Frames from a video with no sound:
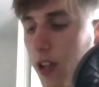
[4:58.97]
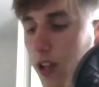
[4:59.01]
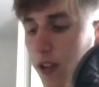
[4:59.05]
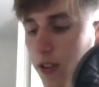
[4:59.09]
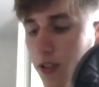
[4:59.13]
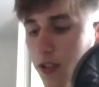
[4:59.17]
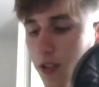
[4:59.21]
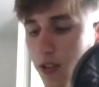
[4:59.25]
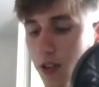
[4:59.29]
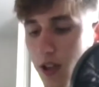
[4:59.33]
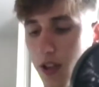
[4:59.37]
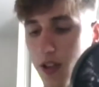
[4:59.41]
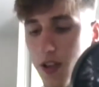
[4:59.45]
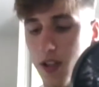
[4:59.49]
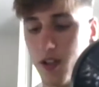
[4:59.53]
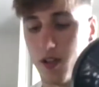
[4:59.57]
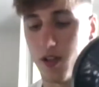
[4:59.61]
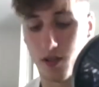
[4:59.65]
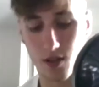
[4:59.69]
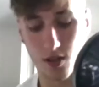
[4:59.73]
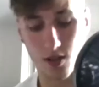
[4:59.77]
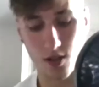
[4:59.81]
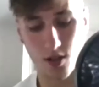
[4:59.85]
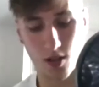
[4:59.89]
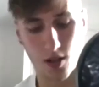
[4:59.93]
So I think
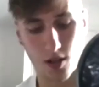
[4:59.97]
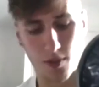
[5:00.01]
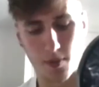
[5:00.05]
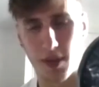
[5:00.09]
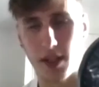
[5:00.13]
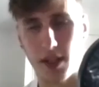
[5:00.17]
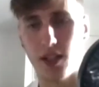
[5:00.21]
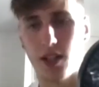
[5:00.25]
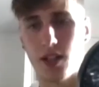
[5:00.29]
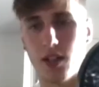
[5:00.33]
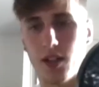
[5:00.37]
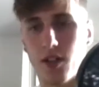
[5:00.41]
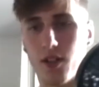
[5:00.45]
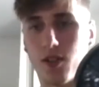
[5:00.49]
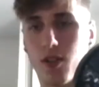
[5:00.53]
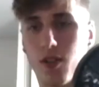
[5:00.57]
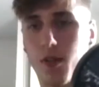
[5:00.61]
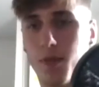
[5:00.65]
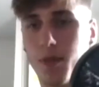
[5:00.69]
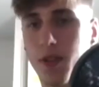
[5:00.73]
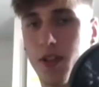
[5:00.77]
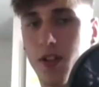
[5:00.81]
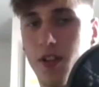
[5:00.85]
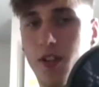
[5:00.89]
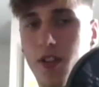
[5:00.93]
the main thing is going to
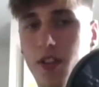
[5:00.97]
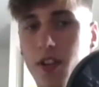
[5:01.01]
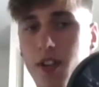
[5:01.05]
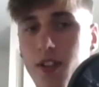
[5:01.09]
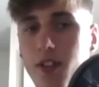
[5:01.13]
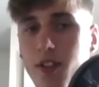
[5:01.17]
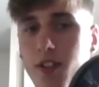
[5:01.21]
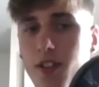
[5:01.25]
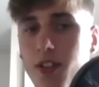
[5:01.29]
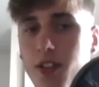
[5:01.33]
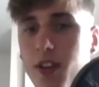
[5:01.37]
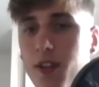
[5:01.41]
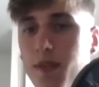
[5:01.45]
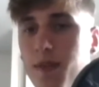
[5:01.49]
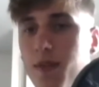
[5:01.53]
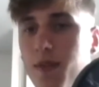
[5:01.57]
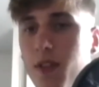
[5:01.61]
be consistency.